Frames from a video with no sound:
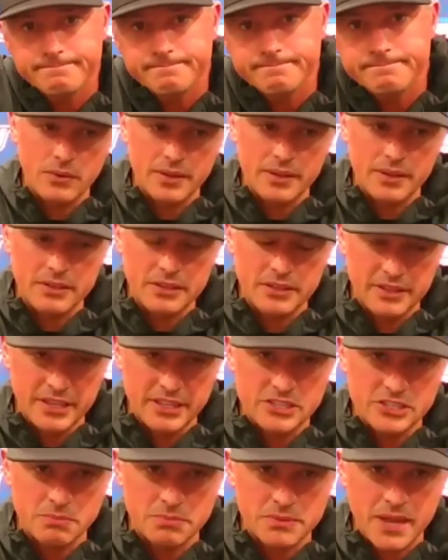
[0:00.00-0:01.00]
You know, you
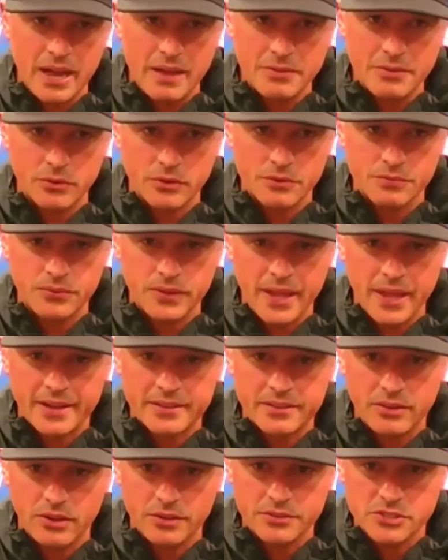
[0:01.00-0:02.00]
need some time to
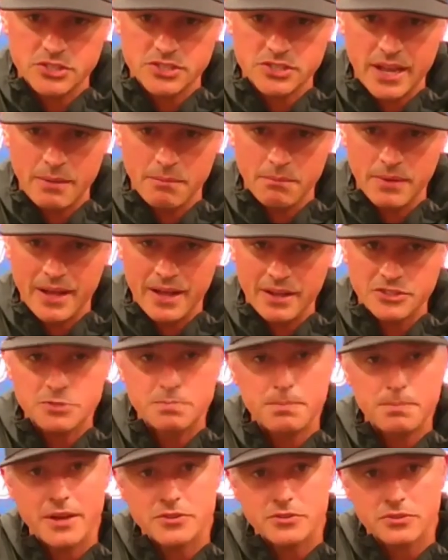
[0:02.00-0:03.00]
reflect on just how
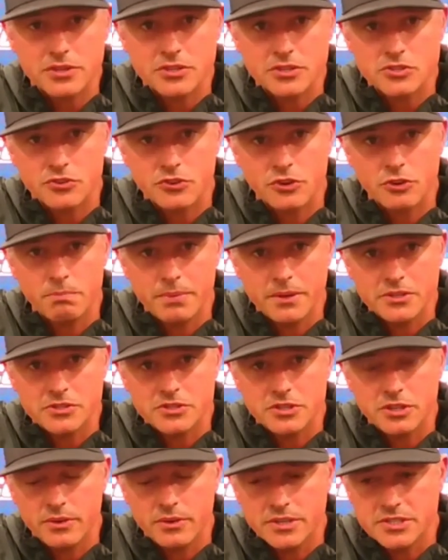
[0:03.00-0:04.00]
special this group is
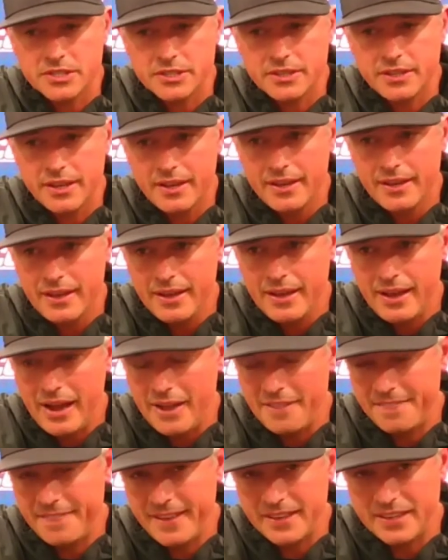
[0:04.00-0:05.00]
to us. And
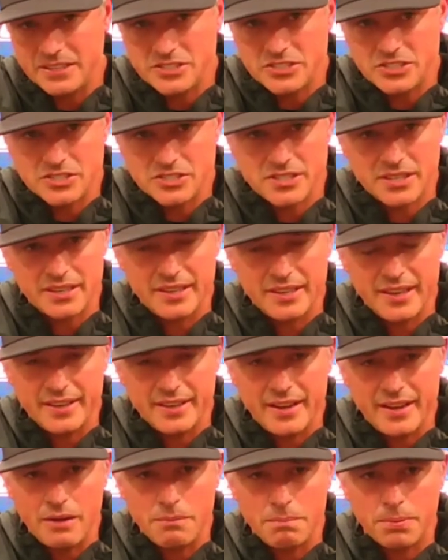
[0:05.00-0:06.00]
I think it's just,
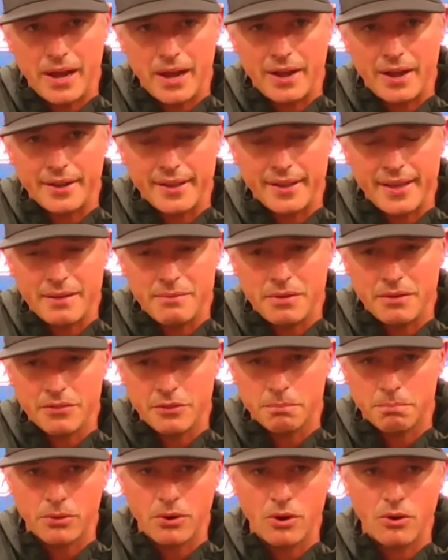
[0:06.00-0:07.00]
again, how proud I am of
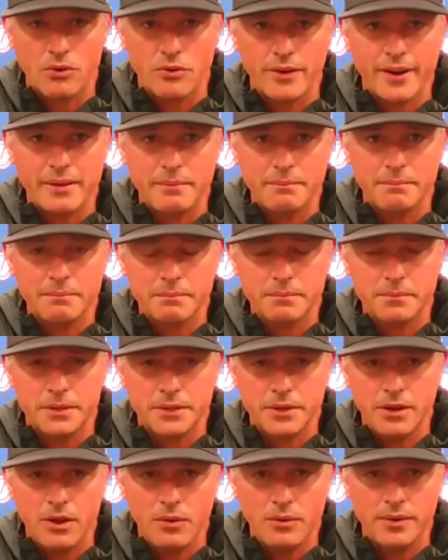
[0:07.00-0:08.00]
the program,
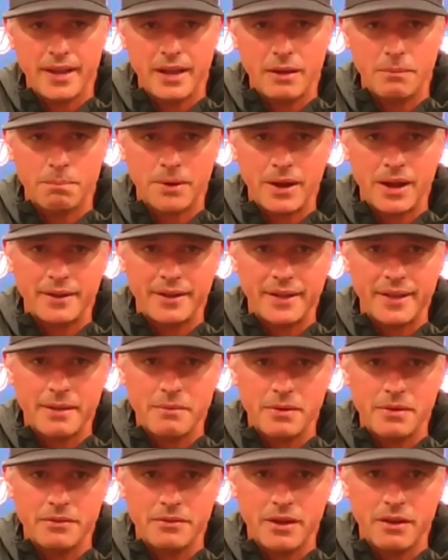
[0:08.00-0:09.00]
you know, and how proud I
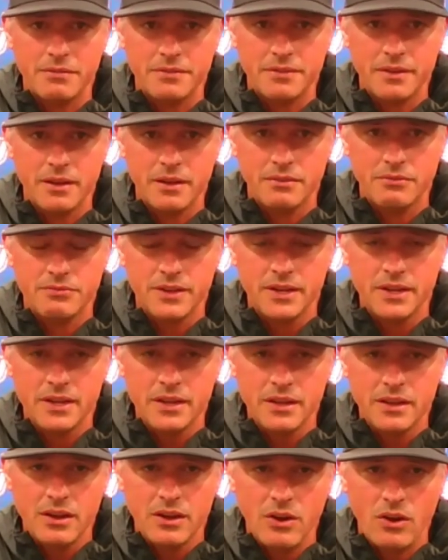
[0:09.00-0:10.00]
am of
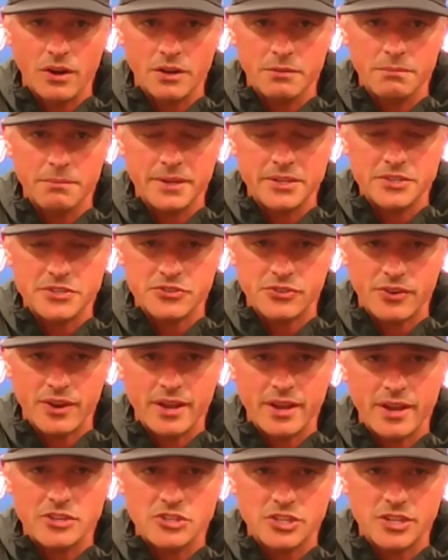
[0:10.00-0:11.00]
our
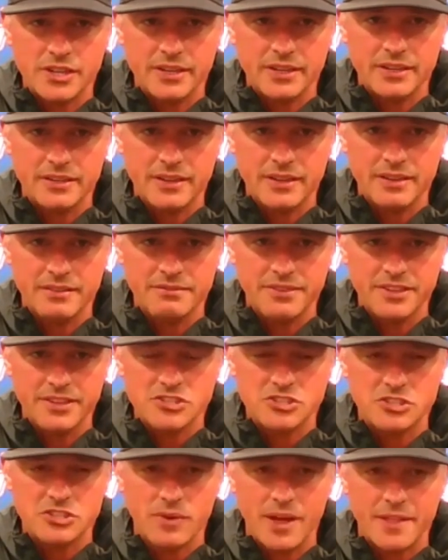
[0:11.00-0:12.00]
administration and
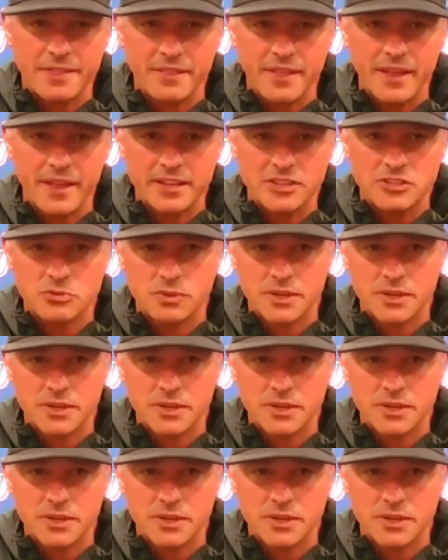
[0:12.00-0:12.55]
VCU athletics.